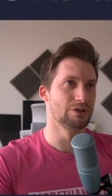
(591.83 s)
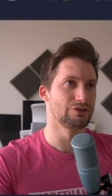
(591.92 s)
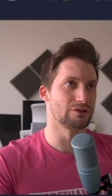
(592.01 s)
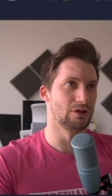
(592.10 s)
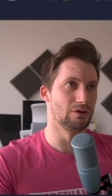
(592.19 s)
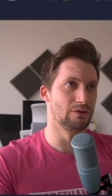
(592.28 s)

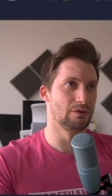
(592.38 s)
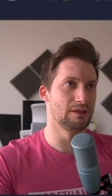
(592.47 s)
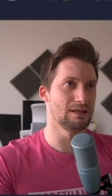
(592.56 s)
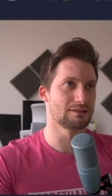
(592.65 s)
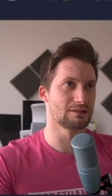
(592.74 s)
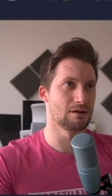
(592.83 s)
So
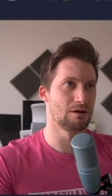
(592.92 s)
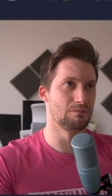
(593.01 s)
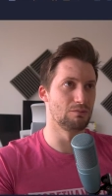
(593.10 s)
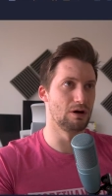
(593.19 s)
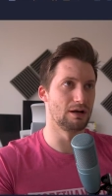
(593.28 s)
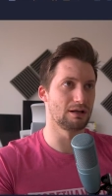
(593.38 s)
this
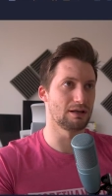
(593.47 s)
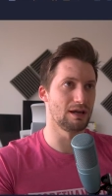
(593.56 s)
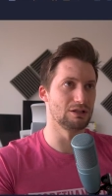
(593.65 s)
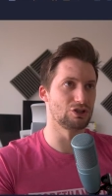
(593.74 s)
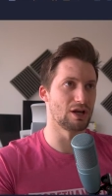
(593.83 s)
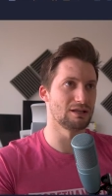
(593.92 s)
homework
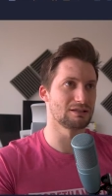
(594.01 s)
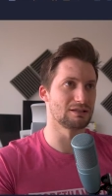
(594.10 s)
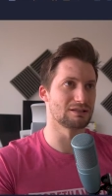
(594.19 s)
HS